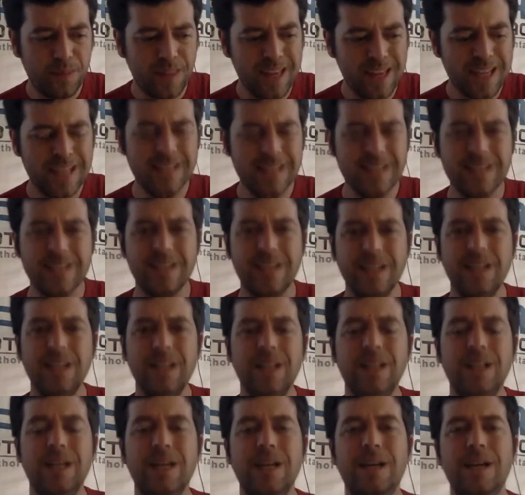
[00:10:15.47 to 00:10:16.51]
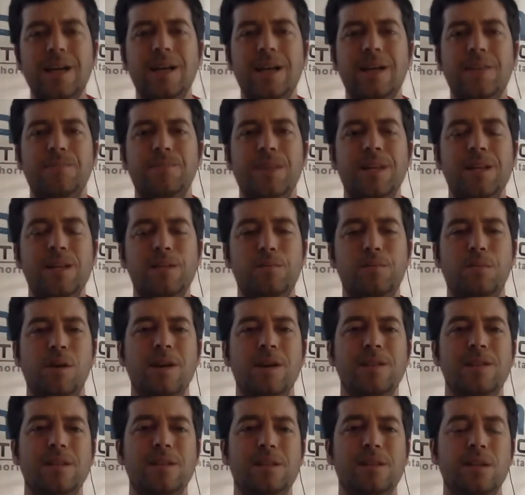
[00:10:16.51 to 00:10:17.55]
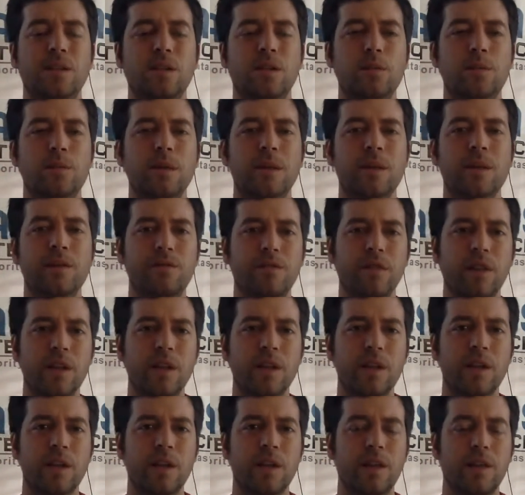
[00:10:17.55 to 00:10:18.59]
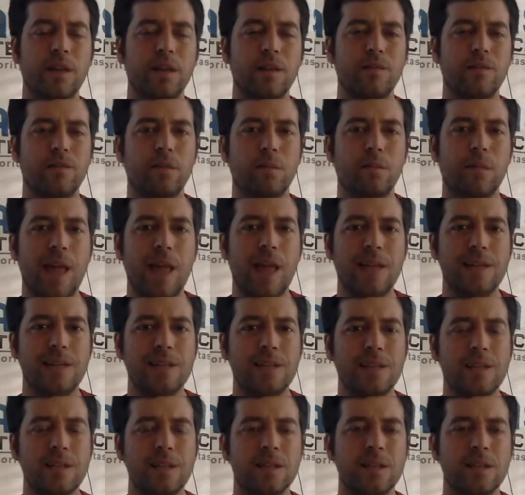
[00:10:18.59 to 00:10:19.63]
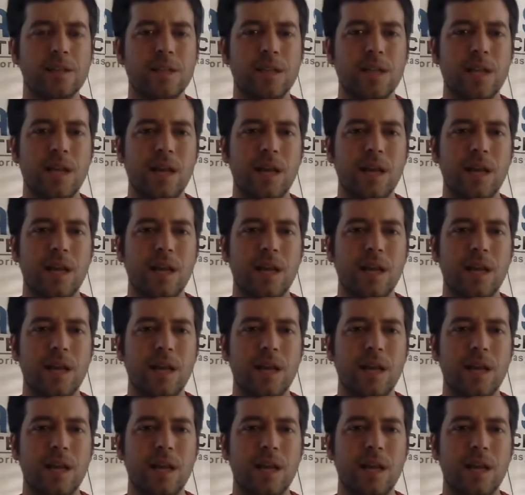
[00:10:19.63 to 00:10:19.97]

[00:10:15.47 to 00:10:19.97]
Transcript: He's still his price is still a bit inflated, I think, from last season.